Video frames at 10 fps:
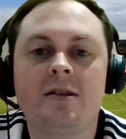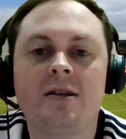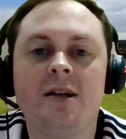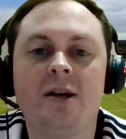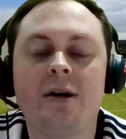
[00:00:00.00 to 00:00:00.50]

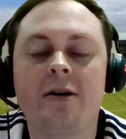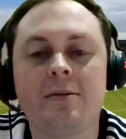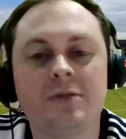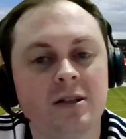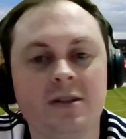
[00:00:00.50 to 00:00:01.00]
when
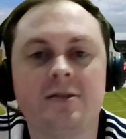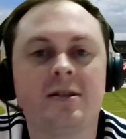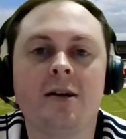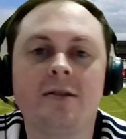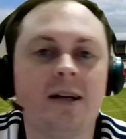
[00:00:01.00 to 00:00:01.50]
Graham Tenney used to
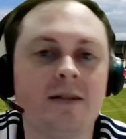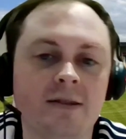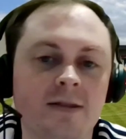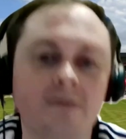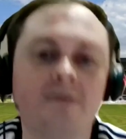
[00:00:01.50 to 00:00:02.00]
go down
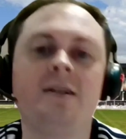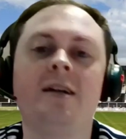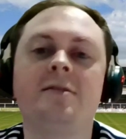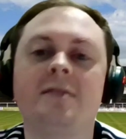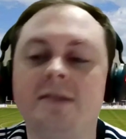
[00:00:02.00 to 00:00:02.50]

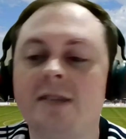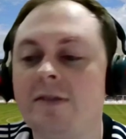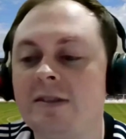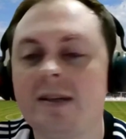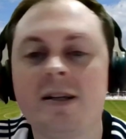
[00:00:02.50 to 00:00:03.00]
to the
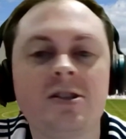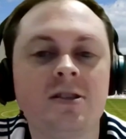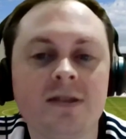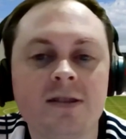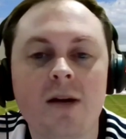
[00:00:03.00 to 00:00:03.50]
service station
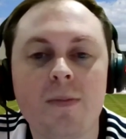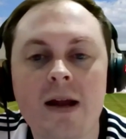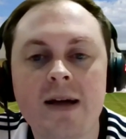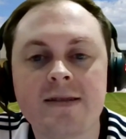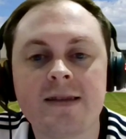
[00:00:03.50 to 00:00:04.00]
and sign
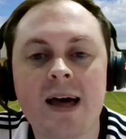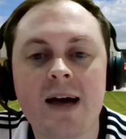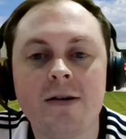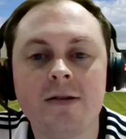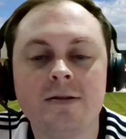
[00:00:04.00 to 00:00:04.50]
players
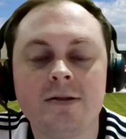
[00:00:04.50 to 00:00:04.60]
there